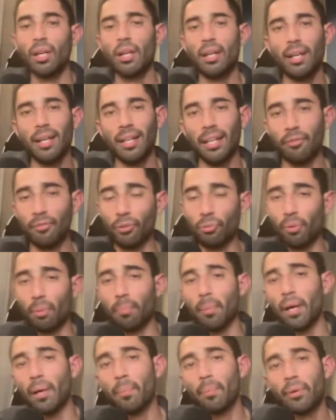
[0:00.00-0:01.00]
And if you
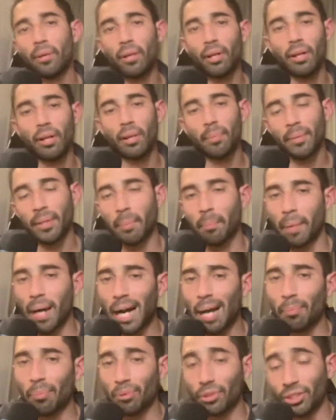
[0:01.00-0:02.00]
remember, in the
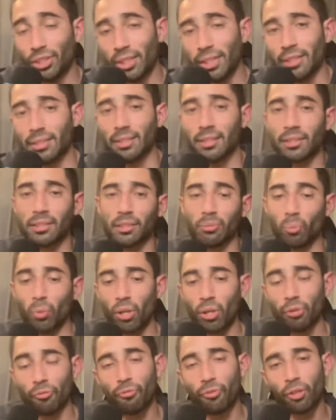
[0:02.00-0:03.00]
Bible, Jesus, one
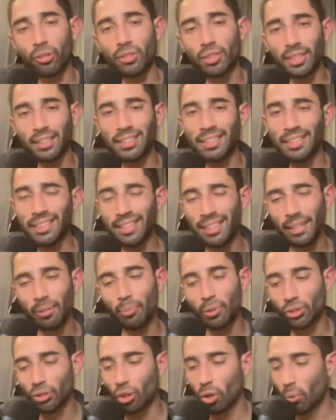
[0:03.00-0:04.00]
of the first things he did,
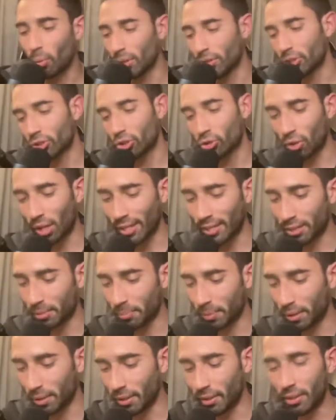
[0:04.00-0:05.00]
which always strikes
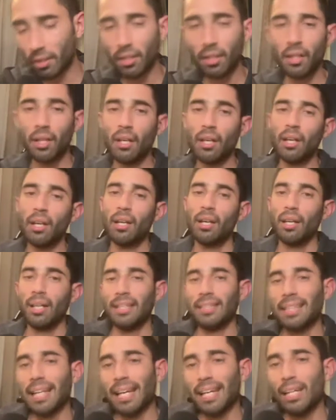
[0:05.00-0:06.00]
me,
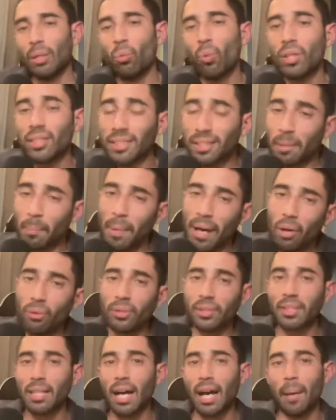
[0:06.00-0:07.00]
is that he went to the
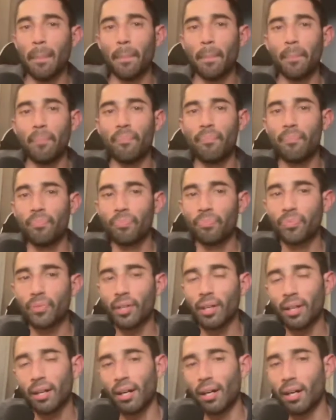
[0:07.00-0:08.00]
mountaintop
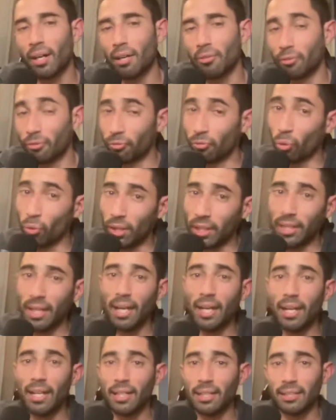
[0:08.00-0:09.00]
for 40
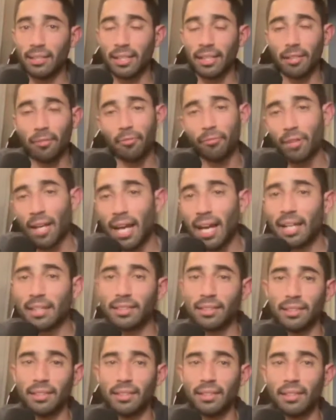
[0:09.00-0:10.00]
days and he
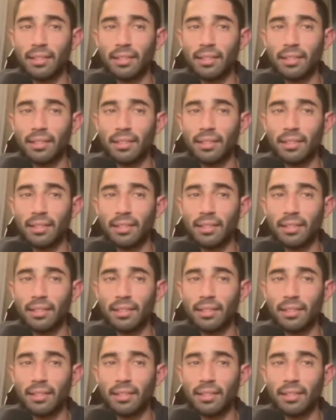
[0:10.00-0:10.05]
fasted.